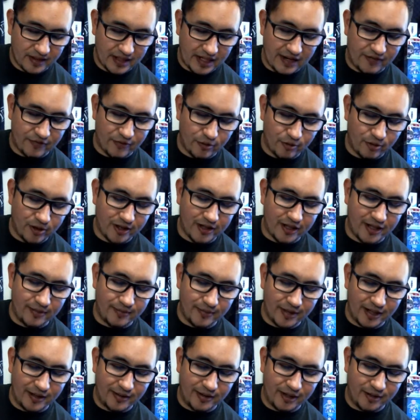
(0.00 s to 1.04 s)
Everyone in
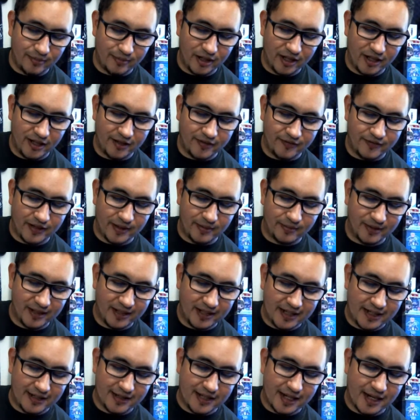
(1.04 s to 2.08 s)
my immediate family
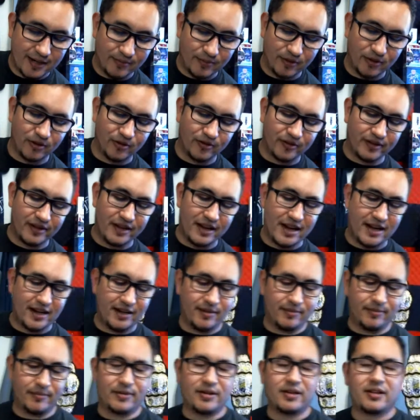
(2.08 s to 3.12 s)
has a middle
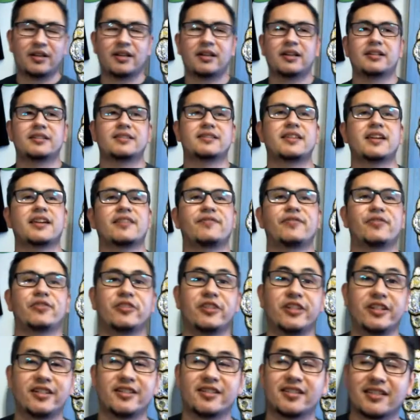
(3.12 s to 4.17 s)
name. Tech for
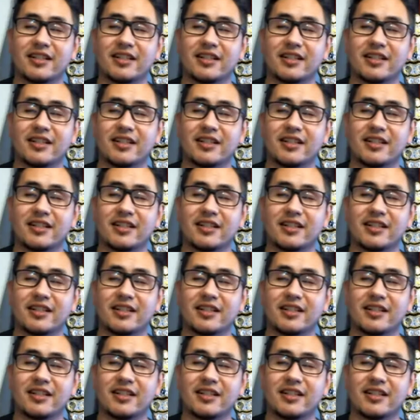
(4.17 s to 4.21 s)
your needs.